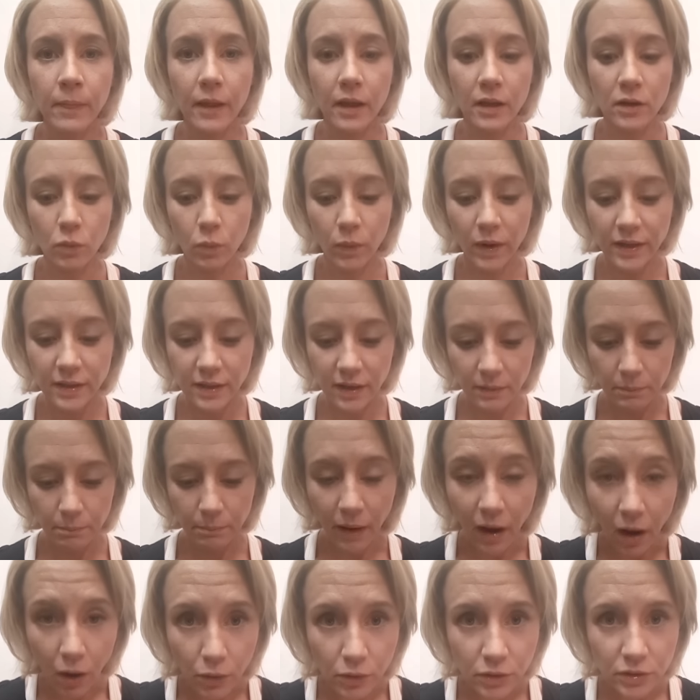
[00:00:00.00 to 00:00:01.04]
in a way that
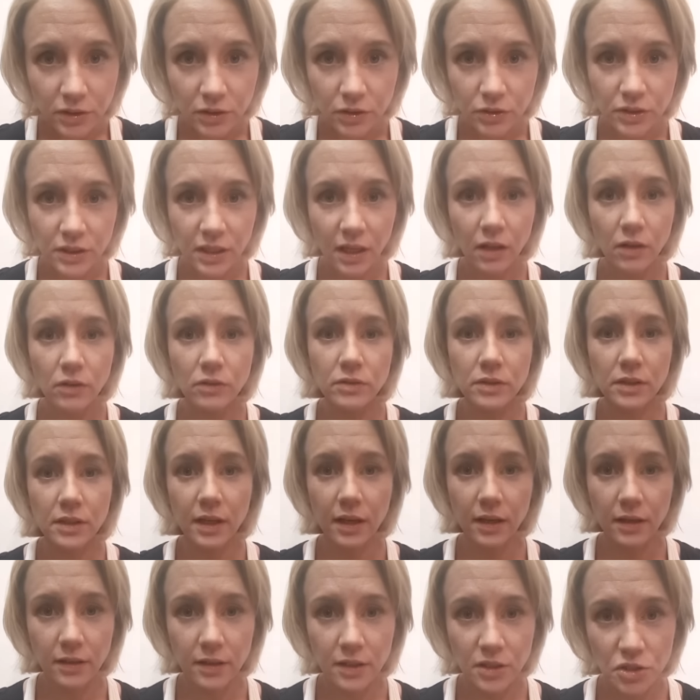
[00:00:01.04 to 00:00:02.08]
empowers ourselves
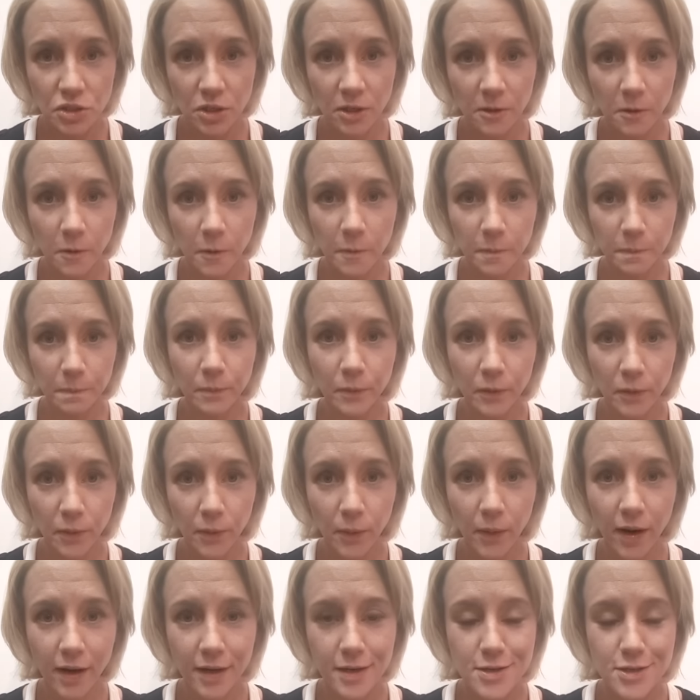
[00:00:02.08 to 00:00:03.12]
and each other.
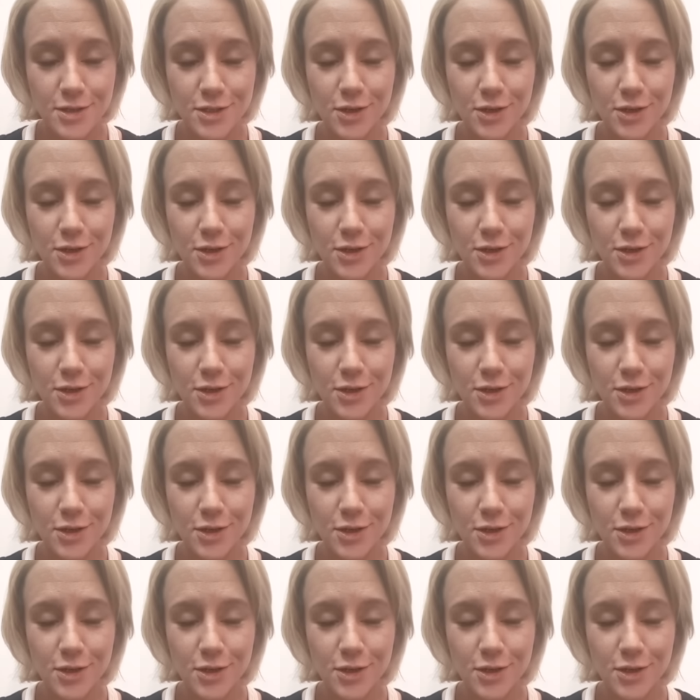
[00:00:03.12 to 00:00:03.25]
All right.